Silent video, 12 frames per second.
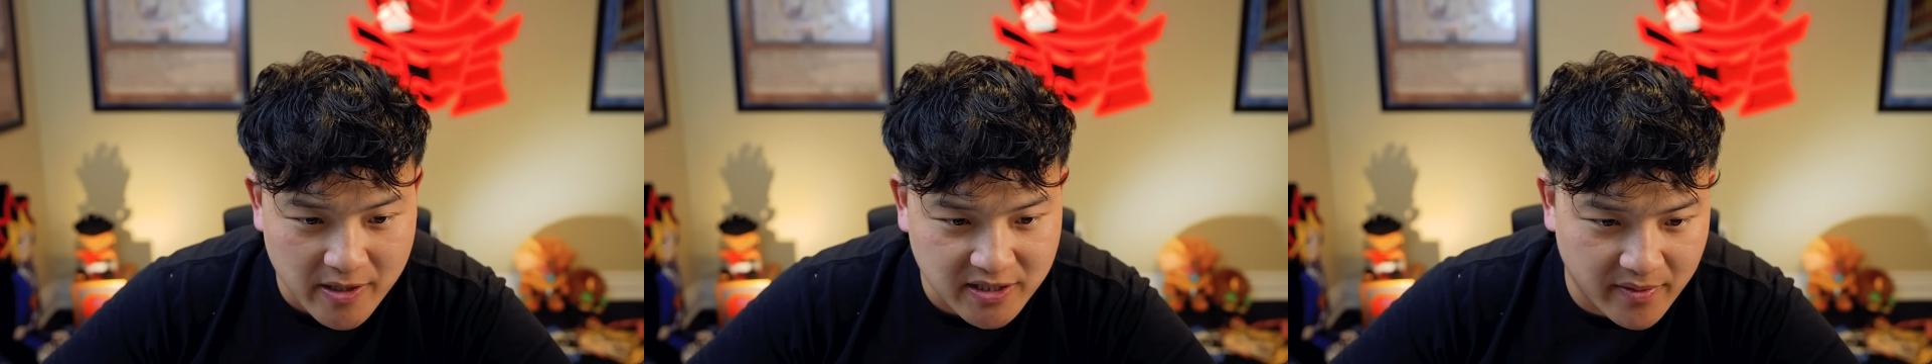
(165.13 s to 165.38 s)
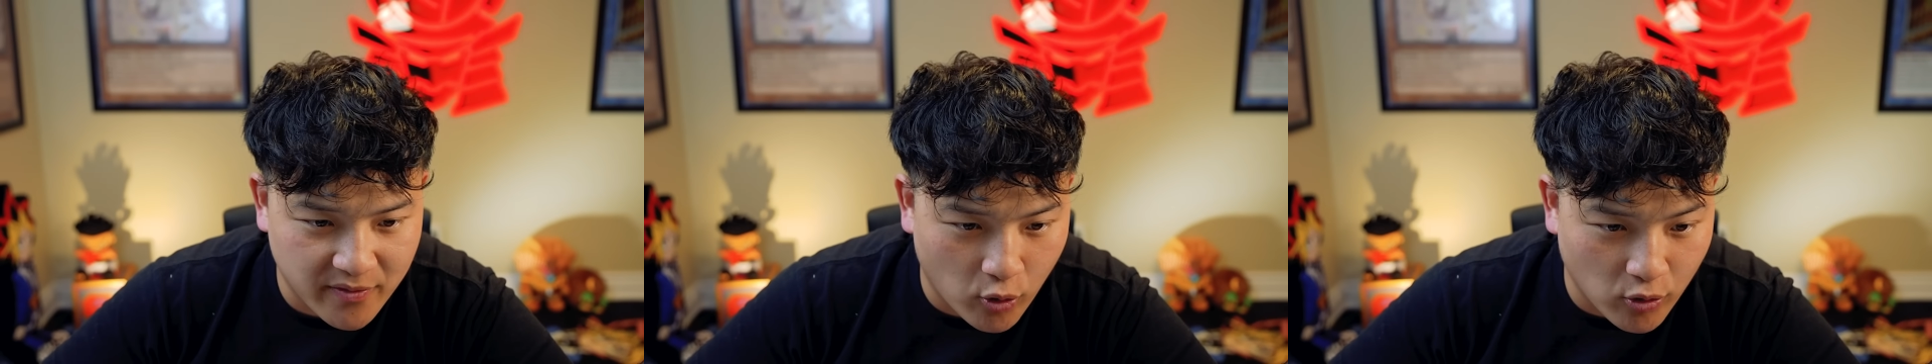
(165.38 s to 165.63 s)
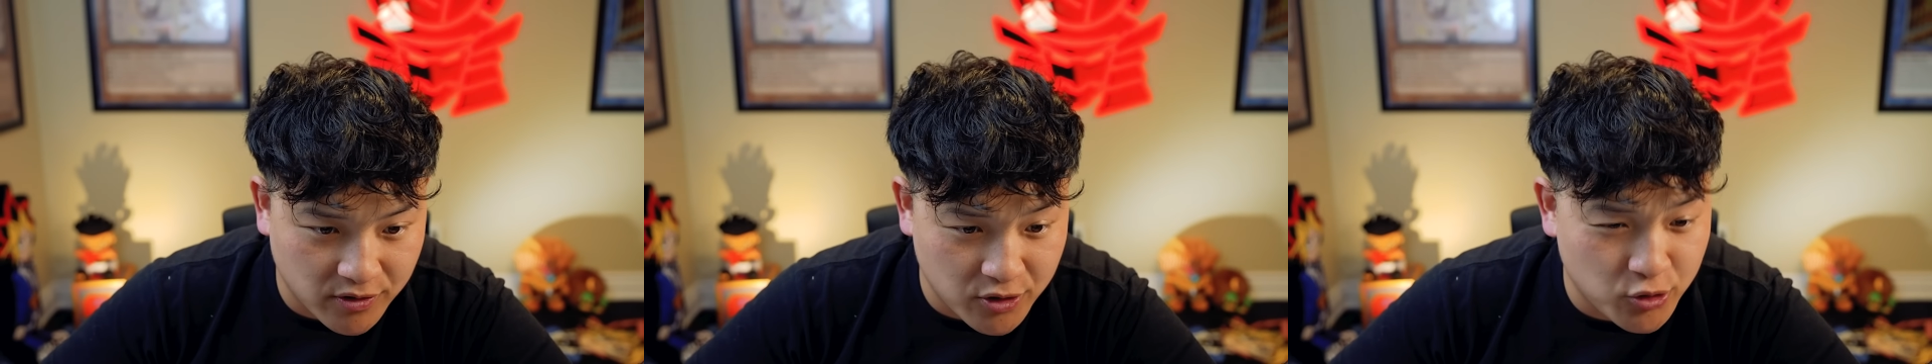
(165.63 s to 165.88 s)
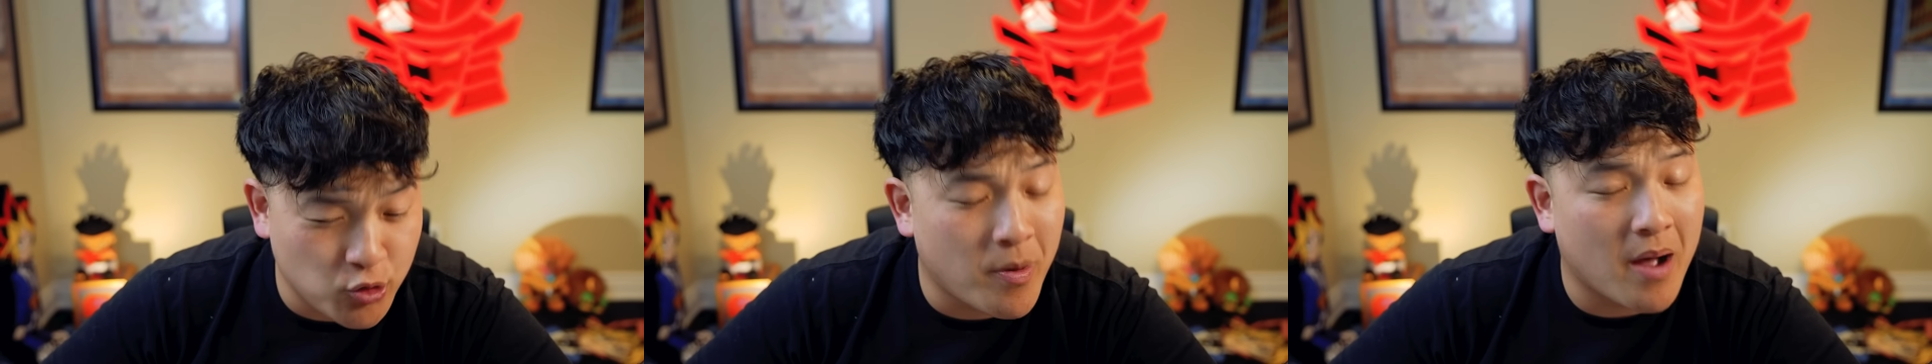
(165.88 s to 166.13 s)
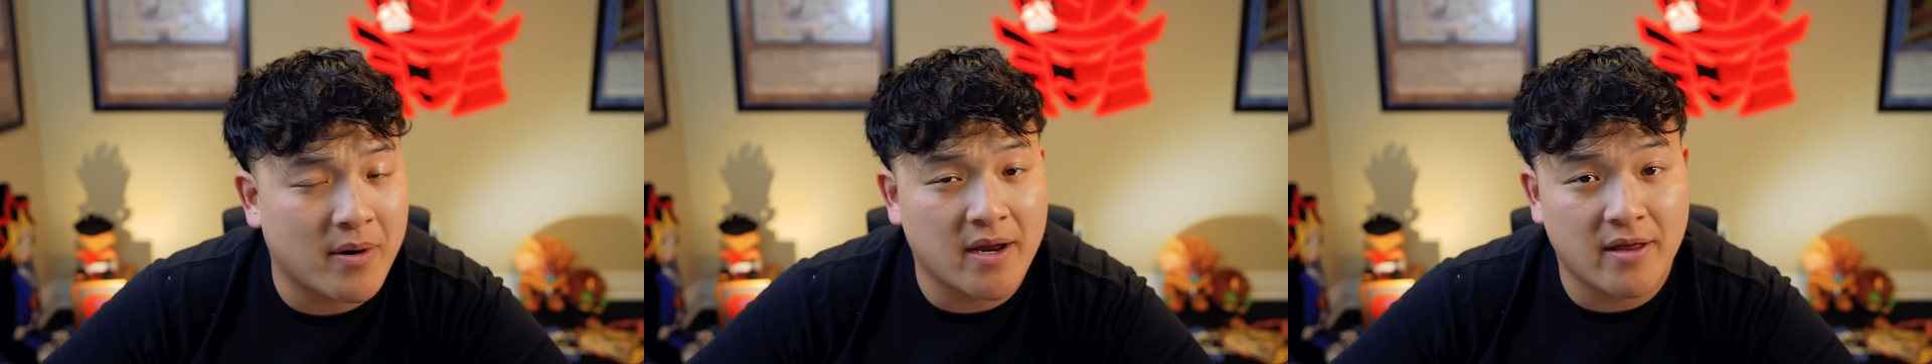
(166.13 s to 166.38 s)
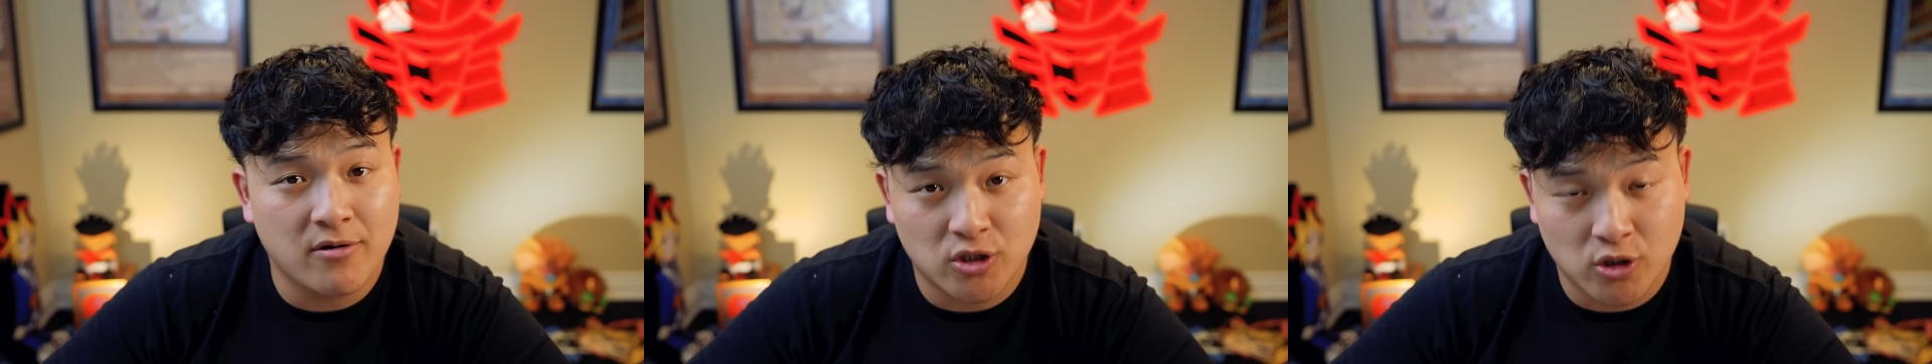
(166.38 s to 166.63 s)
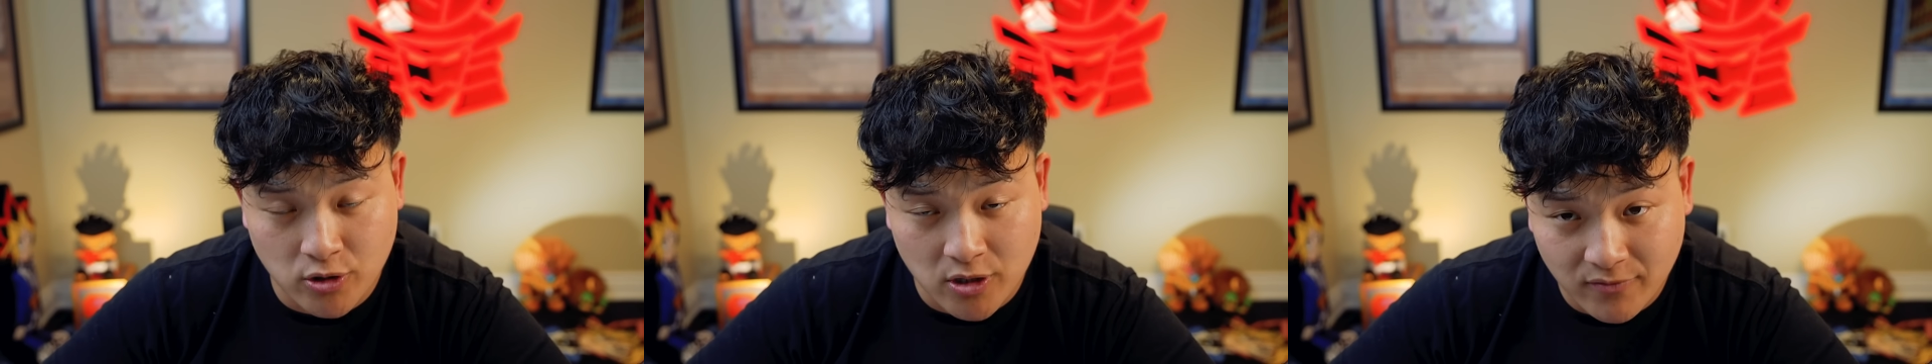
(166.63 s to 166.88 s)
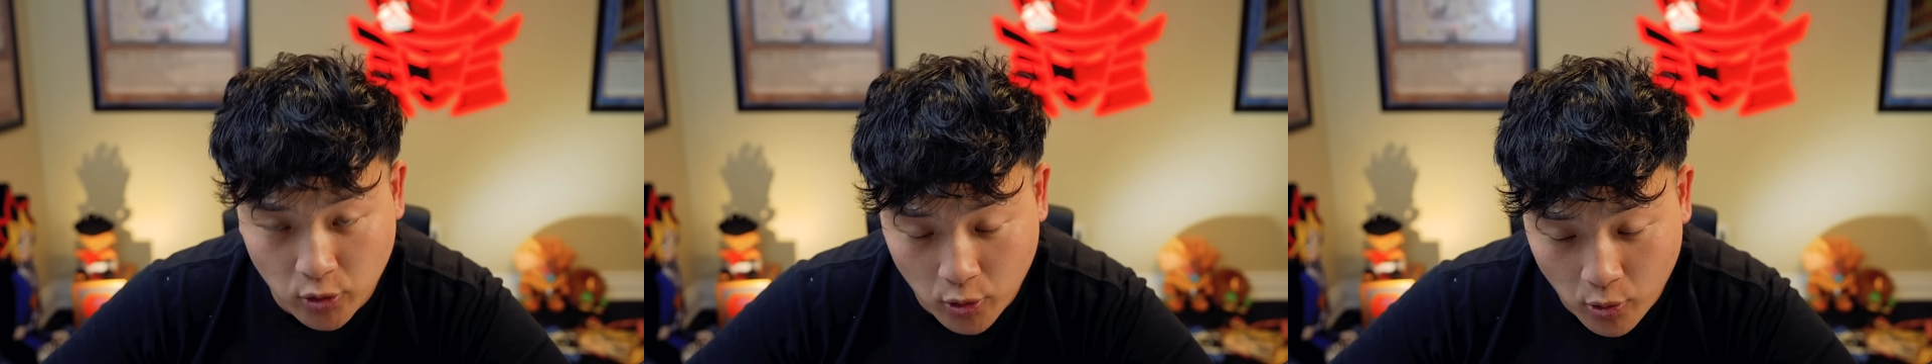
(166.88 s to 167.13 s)
summon, of course, the Zubaba Knight that you search
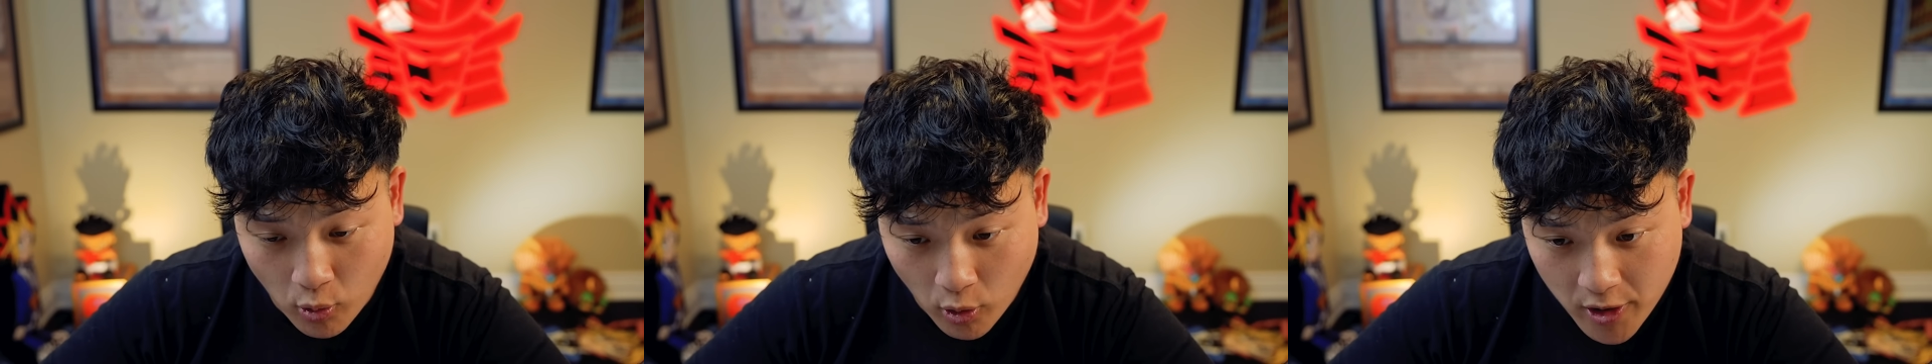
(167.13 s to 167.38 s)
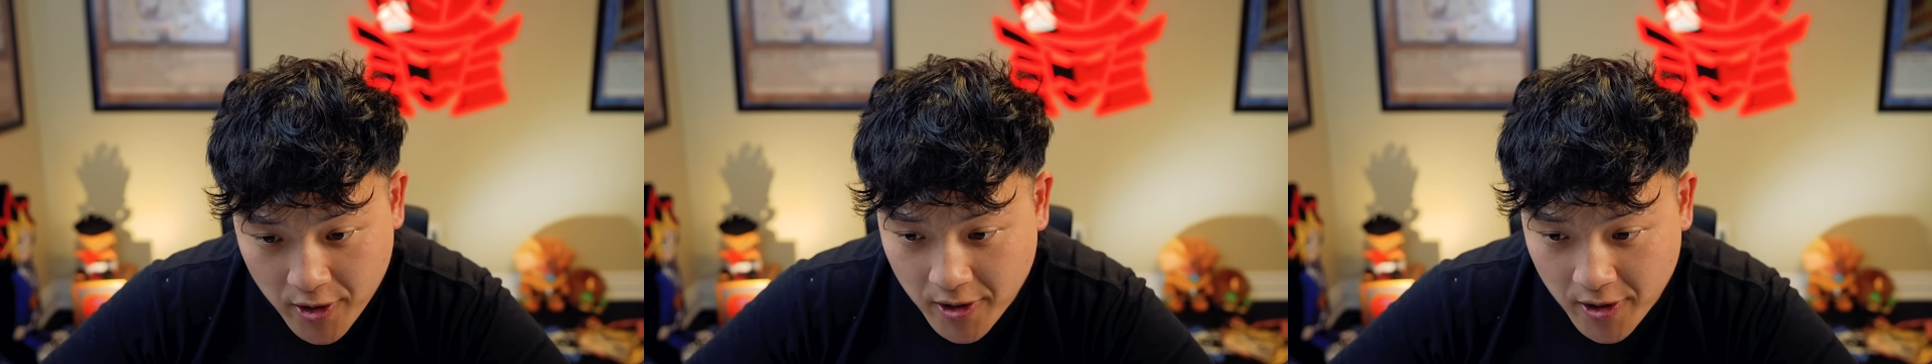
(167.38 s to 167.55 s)
off Dodo Warrior,